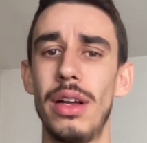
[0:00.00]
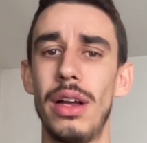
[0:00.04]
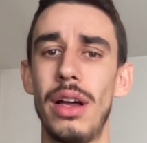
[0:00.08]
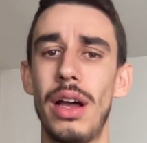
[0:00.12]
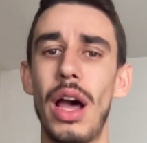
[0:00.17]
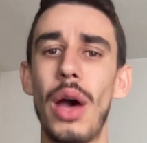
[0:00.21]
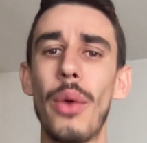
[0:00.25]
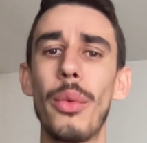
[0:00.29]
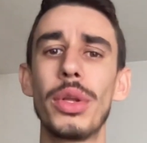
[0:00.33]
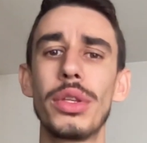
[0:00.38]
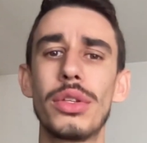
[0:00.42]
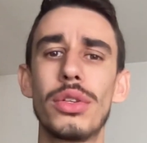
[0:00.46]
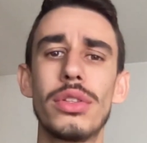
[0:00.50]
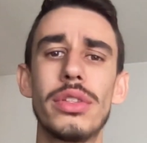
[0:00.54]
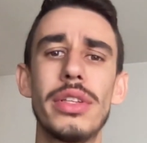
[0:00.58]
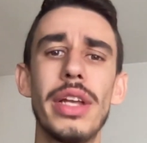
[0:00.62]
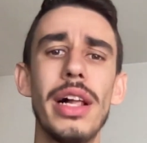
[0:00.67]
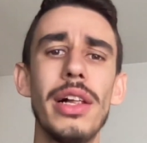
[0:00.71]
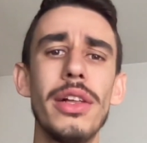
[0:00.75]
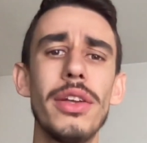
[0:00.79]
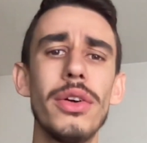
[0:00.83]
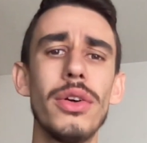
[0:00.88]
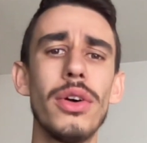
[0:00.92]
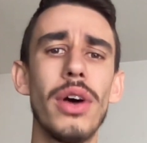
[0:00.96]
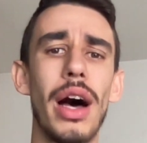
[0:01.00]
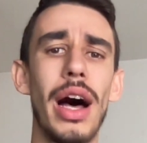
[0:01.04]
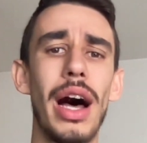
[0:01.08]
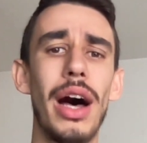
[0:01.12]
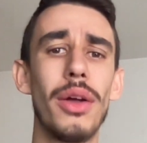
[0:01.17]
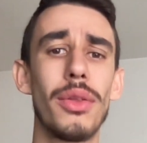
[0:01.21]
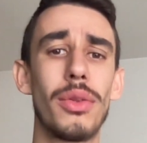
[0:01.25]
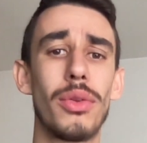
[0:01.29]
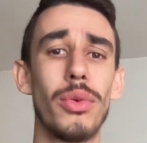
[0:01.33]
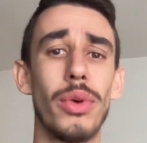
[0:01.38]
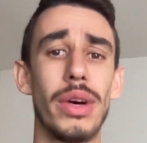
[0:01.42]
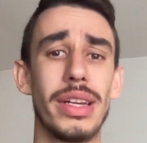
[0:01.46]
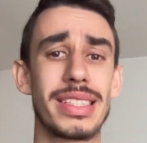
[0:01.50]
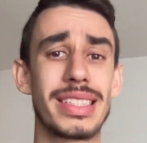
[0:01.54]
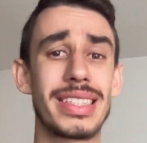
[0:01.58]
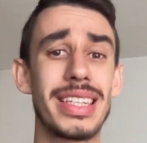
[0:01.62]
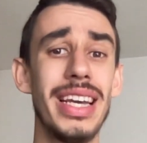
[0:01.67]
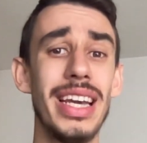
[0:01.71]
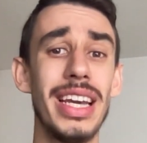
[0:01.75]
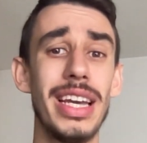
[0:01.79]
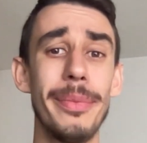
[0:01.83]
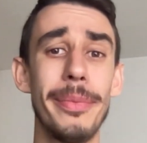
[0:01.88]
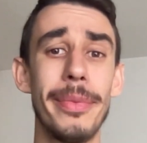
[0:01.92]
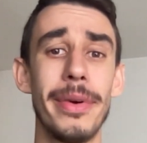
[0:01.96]
I want to tell you how to
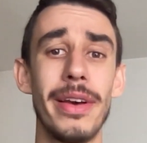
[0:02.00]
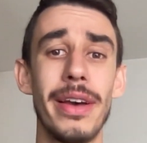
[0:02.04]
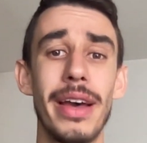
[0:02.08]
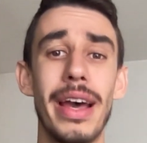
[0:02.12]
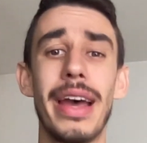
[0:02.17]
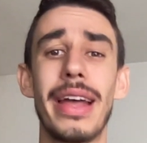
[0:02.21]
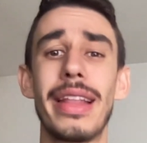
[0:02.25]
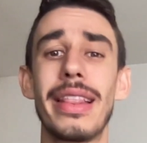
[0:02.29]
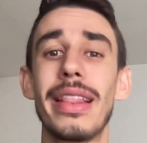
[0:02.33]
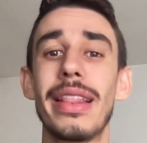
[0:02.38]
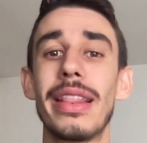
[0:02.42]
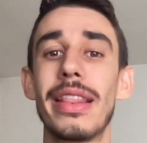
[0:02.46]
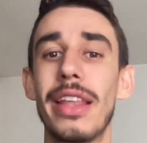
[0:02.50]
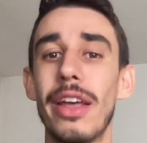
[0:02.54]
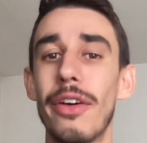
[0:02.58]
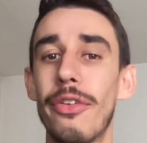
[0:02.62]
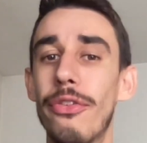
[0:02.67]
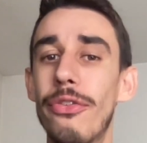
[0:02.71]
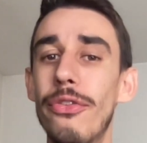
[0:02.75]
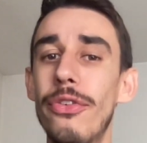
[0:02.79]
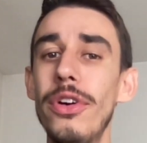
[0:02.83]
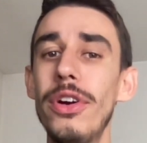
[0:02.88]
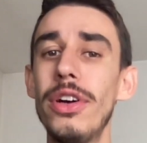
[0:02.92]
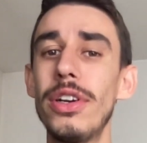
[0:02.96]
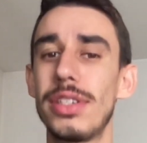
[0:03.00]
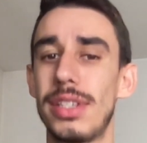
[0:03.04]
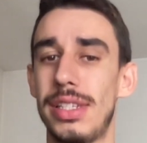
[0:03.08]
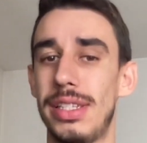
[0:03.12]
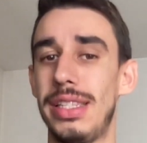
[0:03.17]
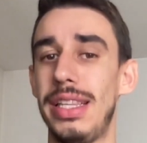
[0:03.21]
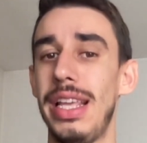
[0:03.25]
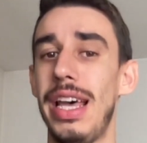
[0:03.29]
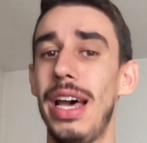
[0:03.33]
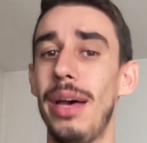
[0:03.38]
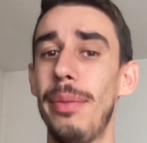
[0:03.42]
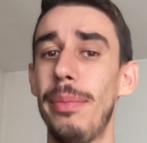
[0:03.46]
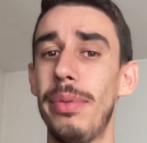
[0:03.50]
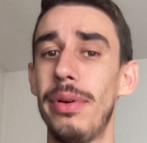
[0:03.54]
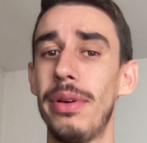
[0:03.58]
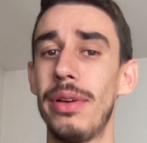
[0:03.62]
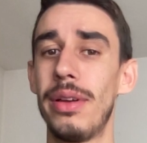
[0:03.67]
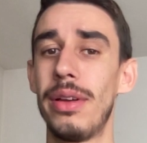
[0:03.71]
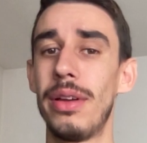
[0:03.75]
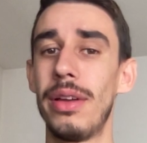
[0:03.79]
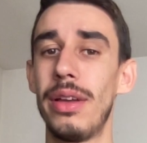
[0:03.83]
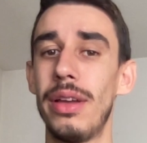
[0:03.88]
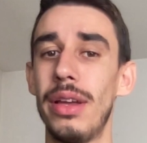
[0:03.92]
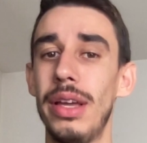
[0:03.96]
escape and the first step
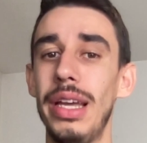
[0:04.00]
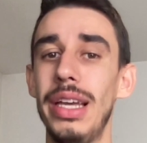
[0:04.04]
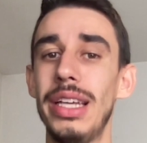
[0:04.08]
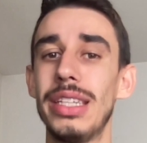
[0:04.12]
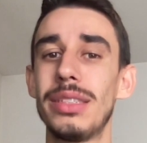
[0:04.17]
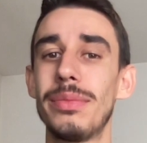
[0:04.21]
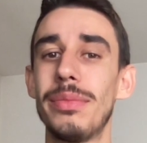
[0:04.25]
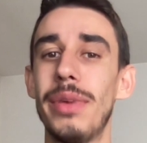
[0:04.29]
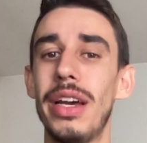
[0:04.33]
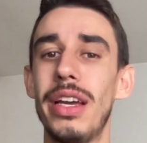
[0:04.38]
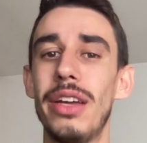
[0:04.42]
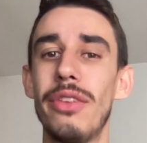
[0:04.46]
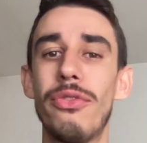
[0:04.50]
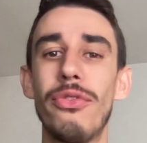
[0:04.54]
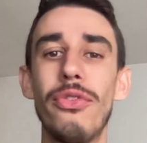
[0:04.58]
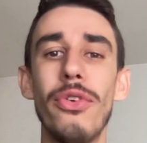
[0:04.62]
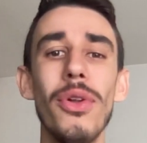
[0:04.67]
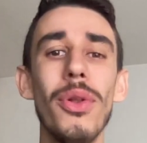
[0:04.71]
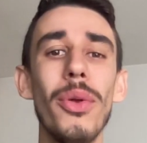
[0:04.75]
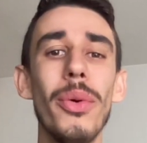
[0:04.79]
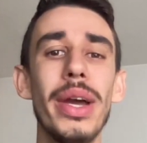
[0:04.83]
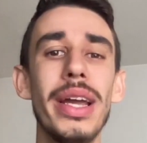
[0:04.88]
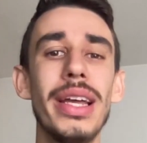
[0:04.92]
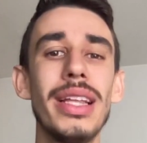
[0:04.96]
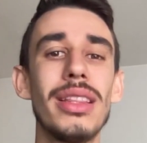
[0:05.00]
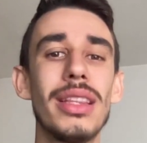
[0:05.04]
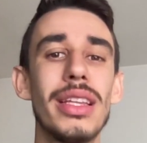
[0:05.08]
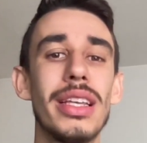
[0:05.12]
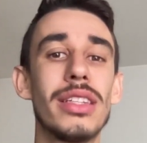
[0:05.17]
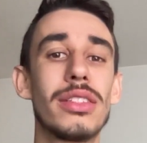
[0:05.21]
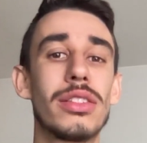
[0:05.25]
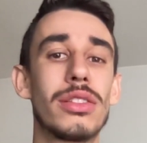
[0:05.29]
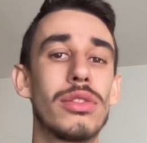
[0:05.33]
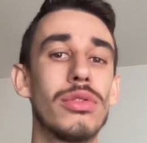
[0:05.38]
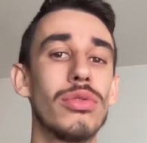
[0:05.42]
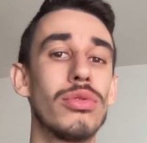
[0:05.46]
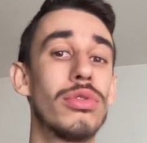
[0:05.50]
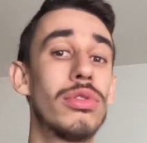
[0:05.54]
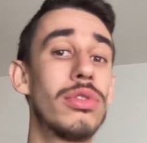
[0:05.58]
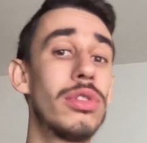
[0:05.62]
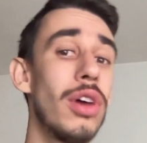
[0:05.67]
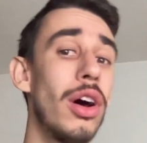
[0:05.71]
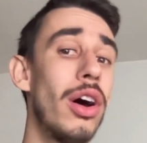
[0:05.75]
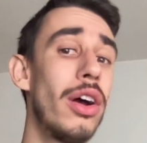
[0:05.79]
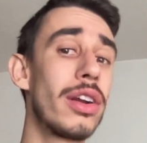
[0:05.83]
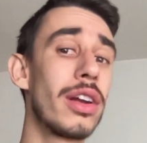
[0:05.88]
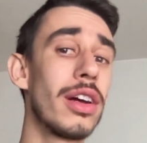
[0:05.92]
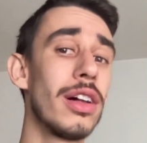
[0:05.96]
is by following this
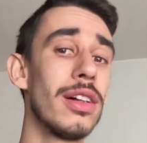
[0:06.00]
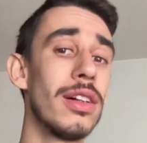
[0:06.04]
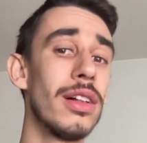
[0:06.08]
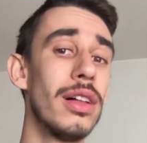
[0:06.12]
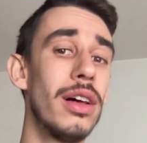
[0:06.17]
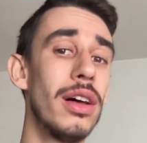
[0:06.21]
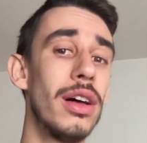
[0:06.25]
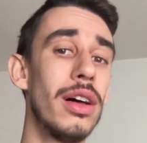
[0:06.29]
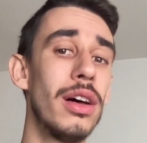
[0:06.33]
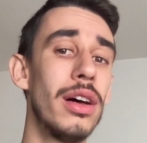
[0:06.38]
tutorial